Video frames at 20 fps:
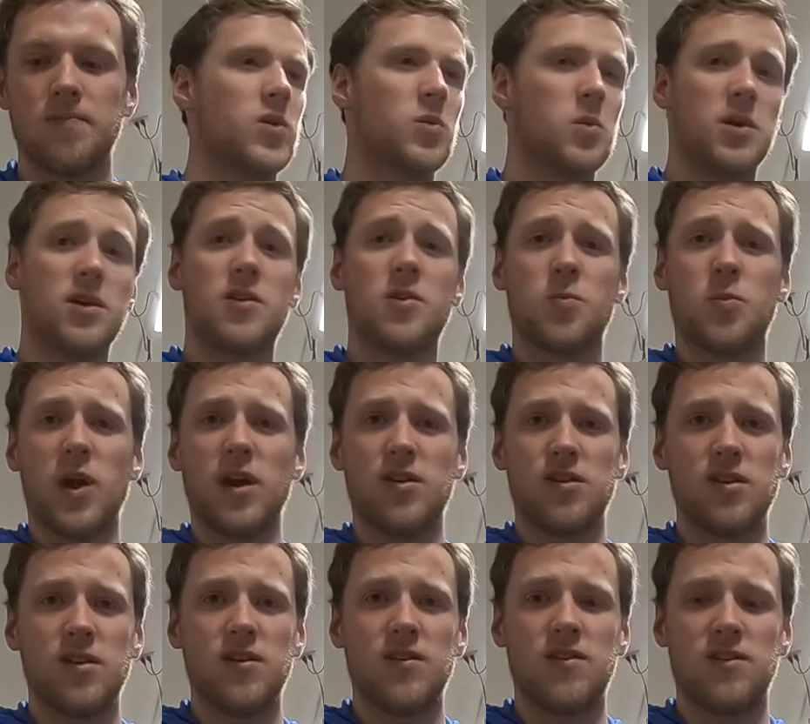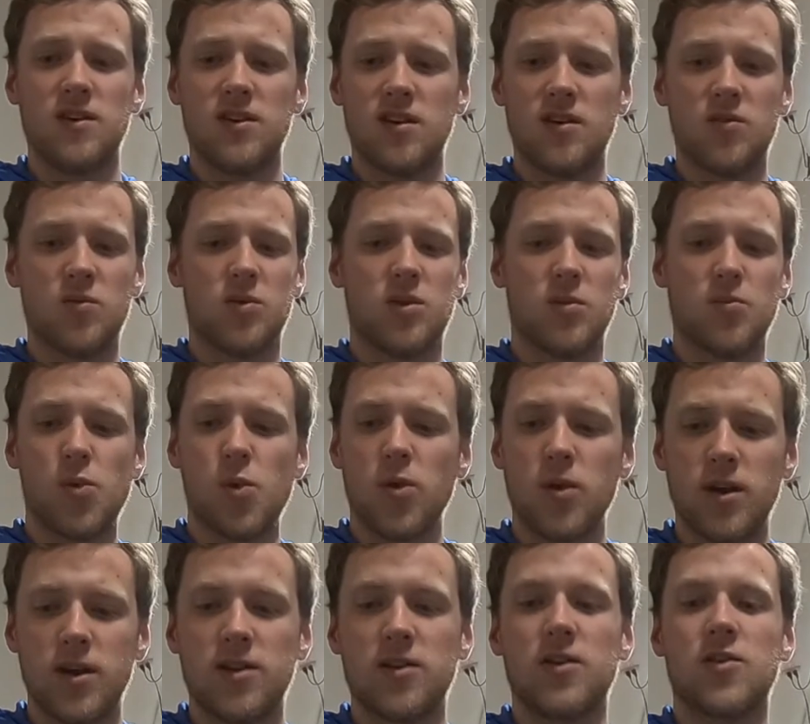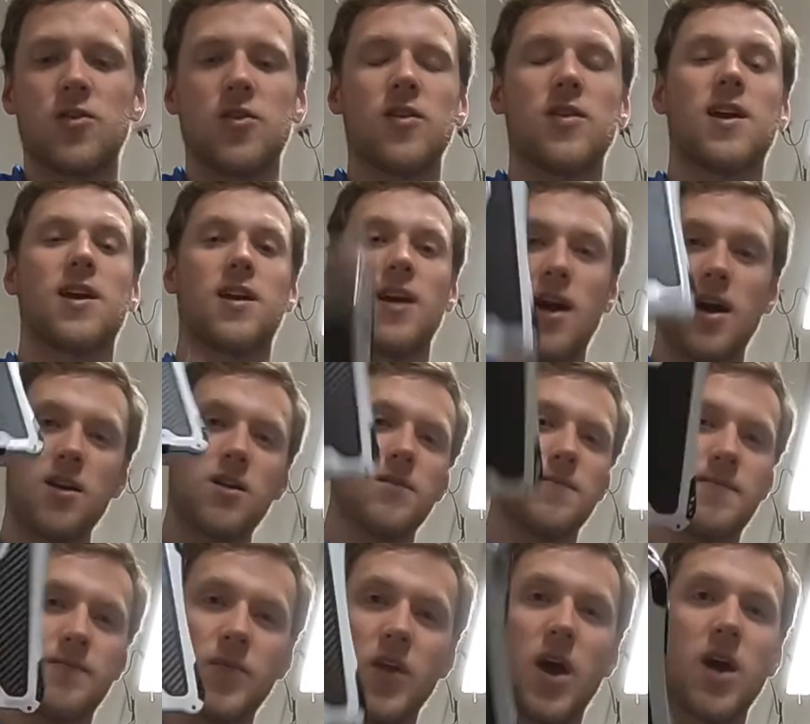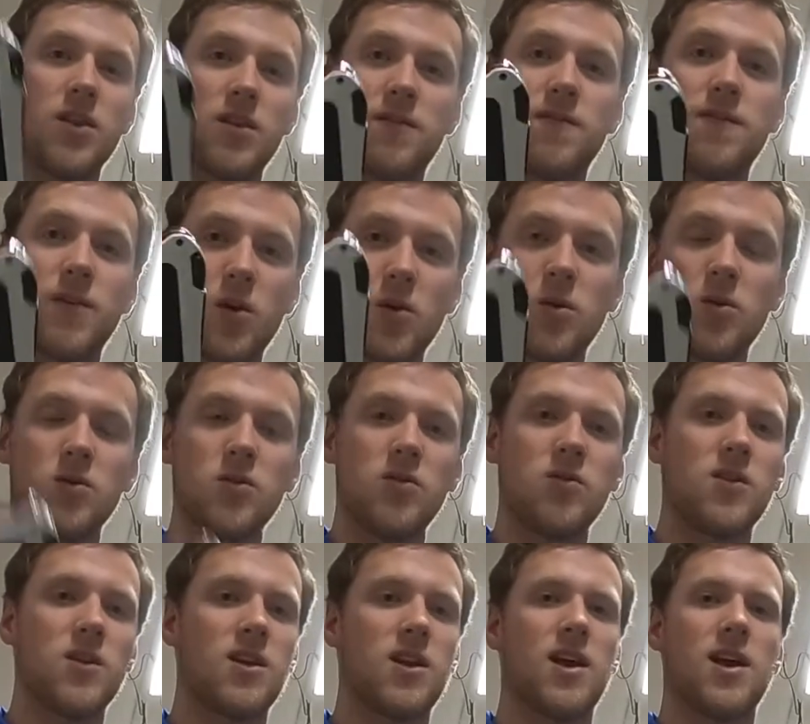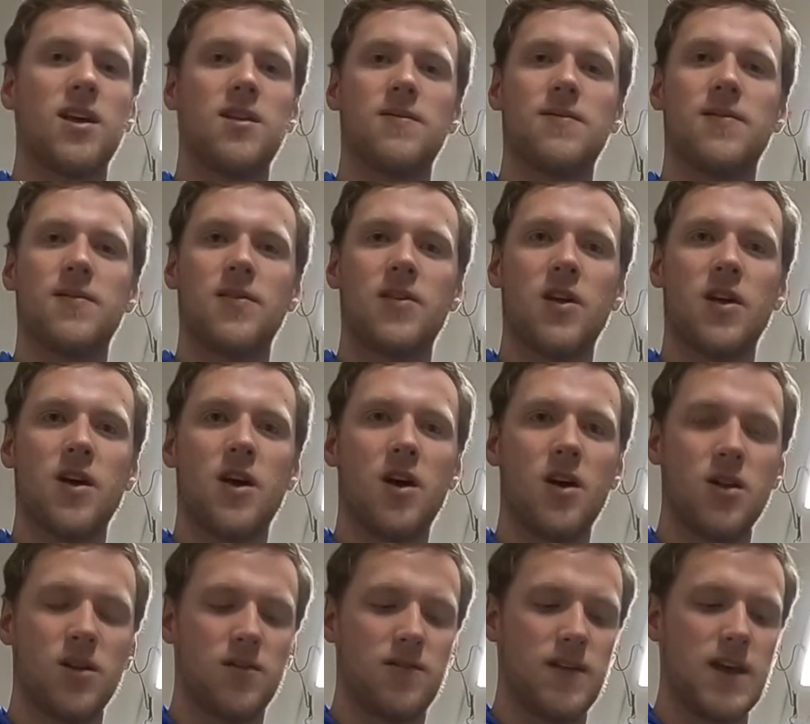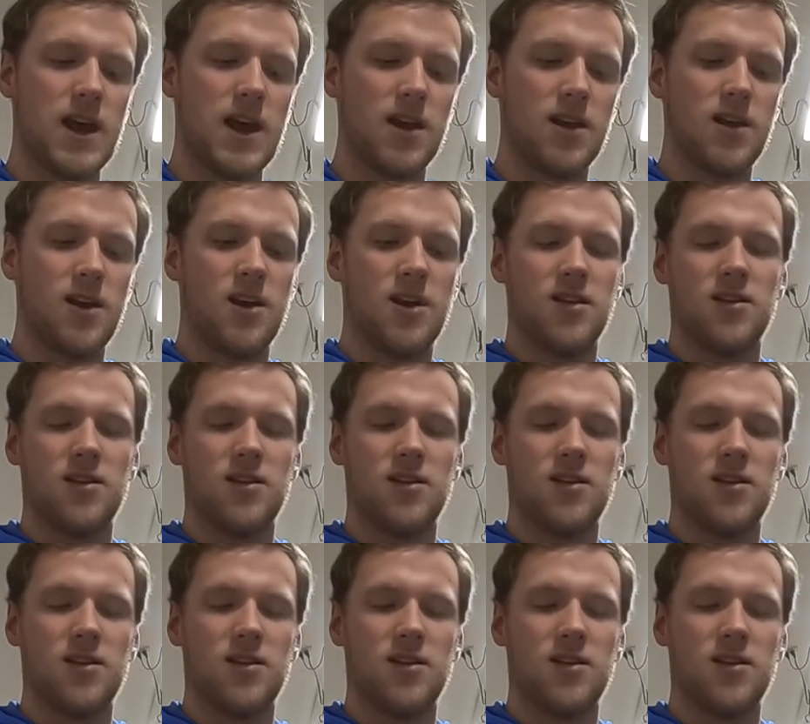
We especially see this with the porn industry, like on the phones and all of that.